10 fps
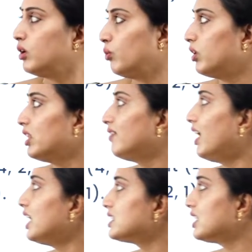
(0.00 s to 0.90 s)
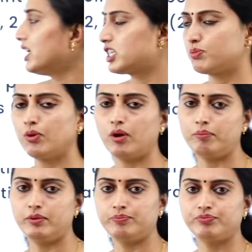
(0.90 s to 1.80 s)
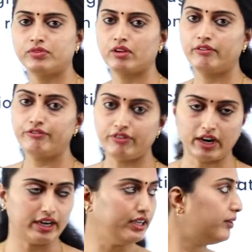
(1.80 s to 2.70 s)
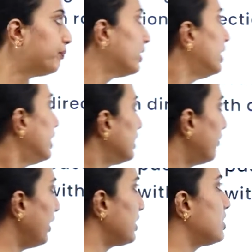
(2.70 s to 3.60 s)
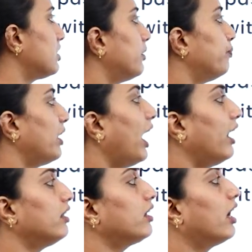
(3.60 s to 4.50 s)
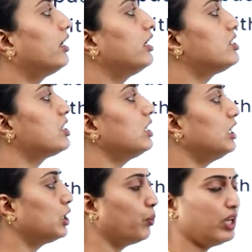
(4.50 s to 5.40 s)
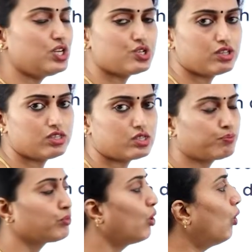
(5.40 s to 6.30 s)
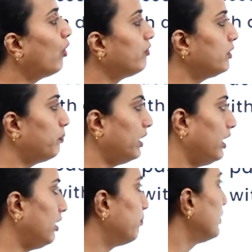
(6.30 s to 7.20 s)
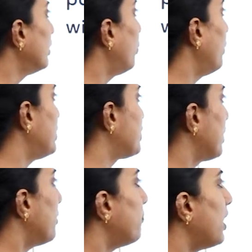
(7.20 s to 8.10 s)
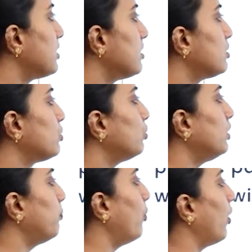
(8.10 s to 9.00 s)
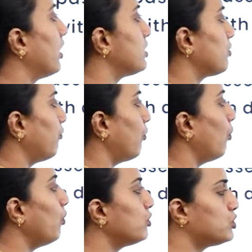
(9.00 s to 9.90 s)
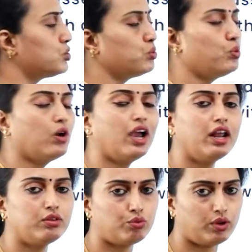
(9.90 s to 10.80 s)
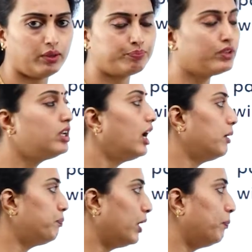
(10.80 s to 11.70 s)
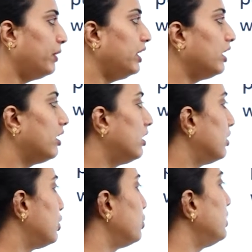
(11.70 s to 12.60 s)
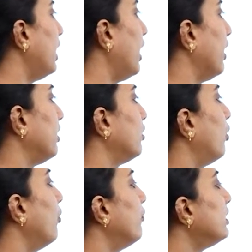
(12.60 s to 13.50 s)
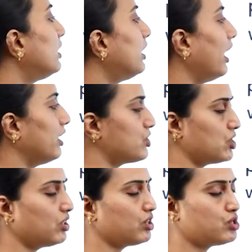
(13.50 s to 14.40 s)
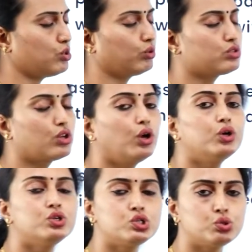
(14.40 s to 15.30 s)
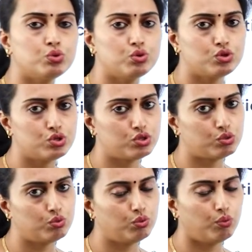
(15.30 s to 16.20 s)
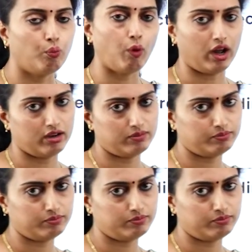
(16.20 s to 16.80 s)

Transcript: Now what they have asked the next problem? Find the vector and the Cartesian equations of the plane which passes through the point four, two and three and perpendicular to the line with the direction ratios two, two, one.